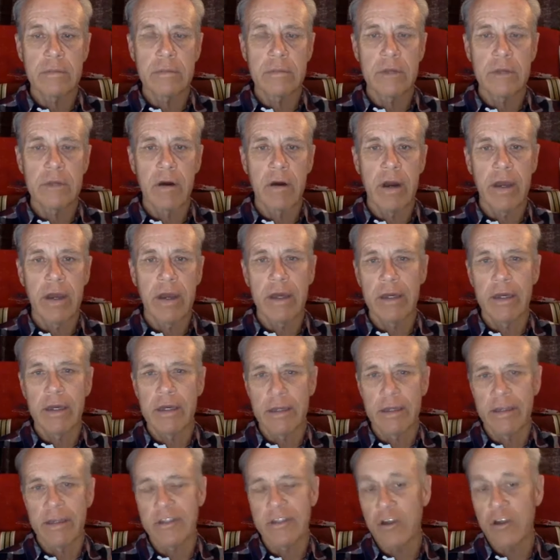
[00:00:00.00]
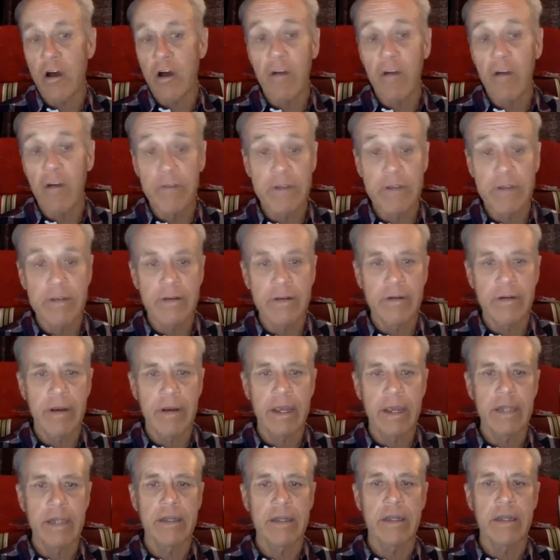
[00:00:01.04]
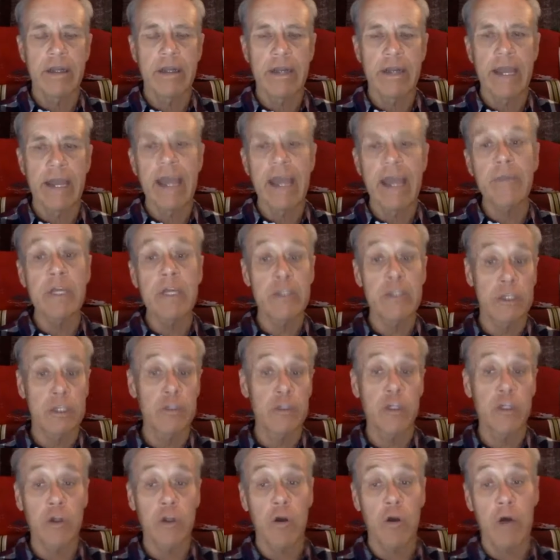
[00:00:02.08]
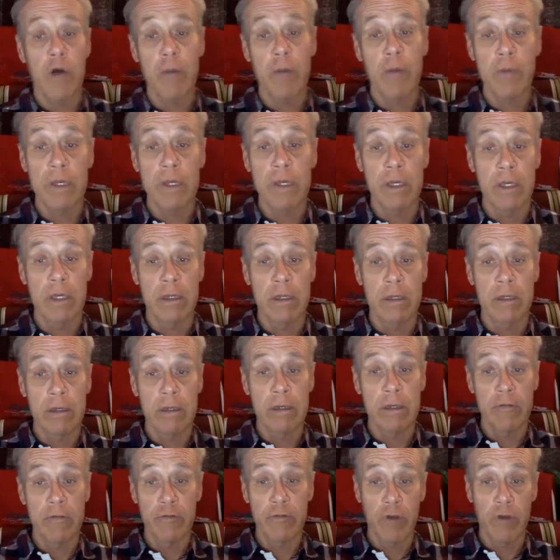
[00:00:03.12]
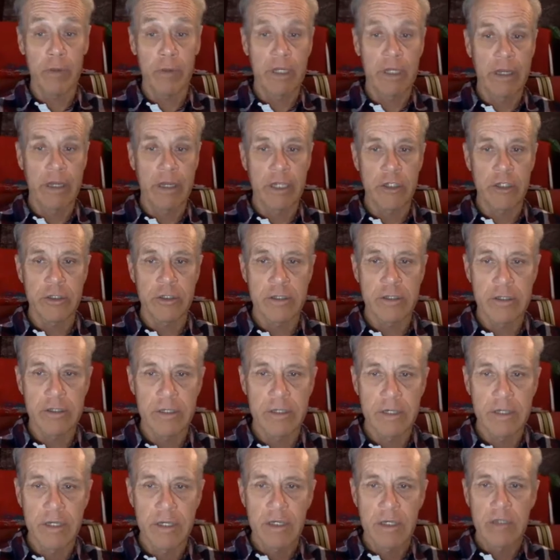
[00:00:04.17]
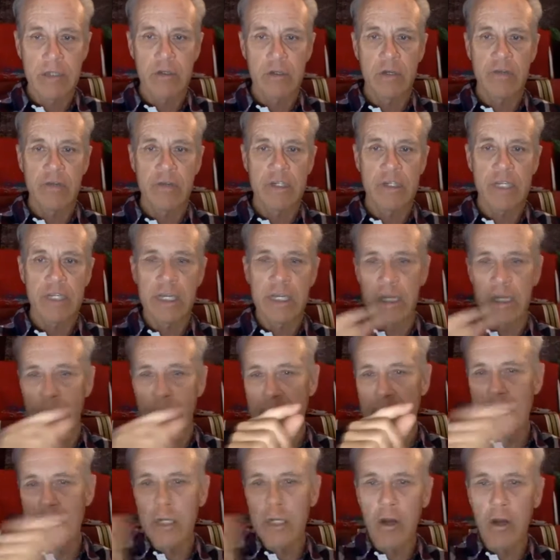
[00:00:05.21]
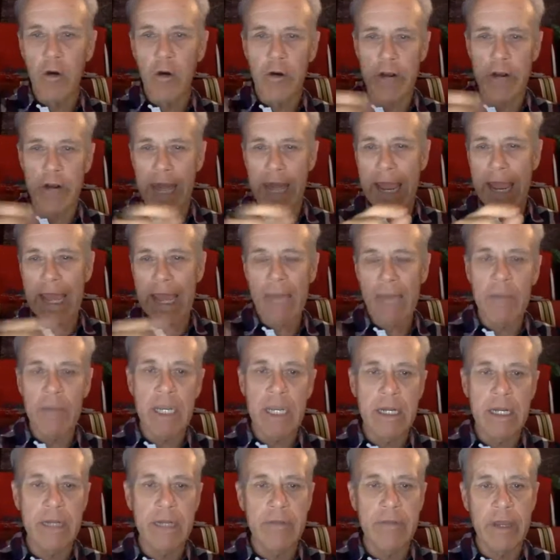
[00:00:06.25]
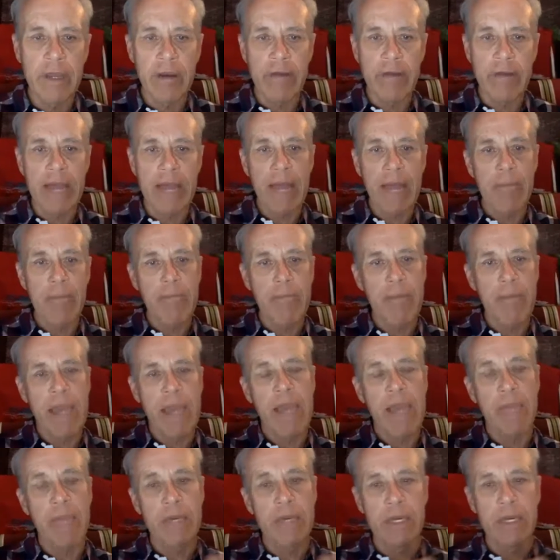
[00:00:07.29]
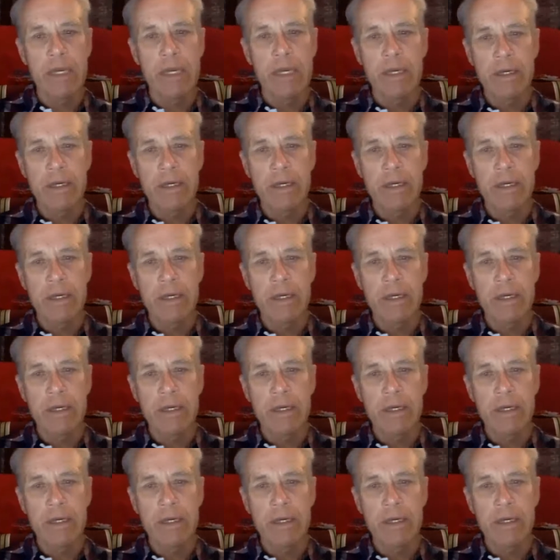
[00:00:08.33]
a solvent, right? And amines can show up in formulations. So if you see an amino or an amine in there, that may be